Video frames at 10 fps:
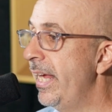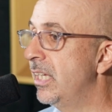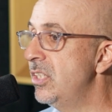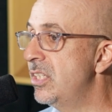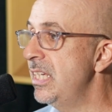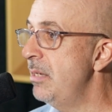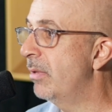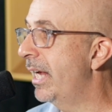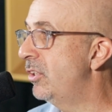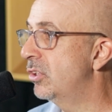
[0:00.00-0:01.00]
it can seem
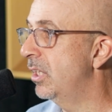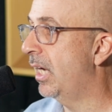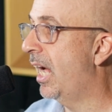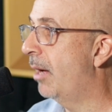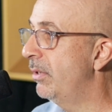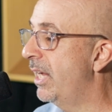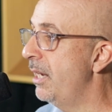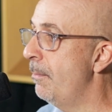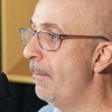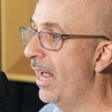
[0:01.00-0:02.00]
like just a
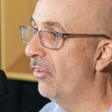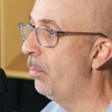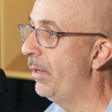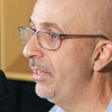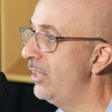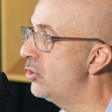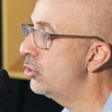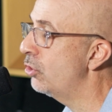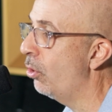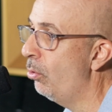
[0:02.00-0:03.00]
complicated mess. But it's
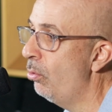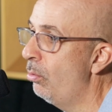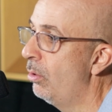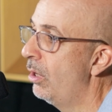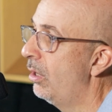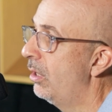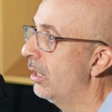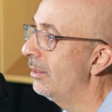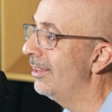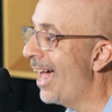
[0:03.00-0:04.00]
so
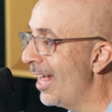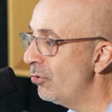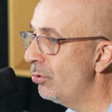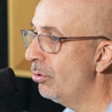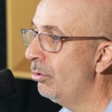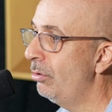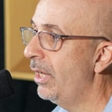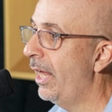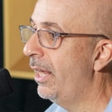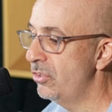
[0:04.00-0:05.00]
logical
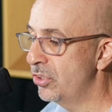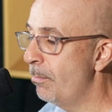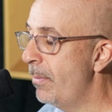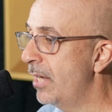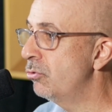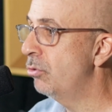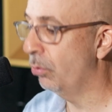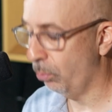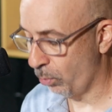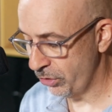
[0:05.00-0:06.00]
and
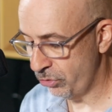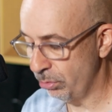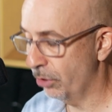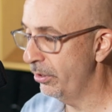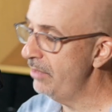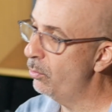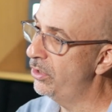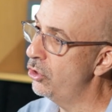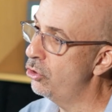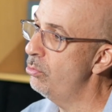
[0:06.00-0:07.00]
symmetrical once you learn it, even
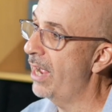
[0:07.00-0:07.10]
with the two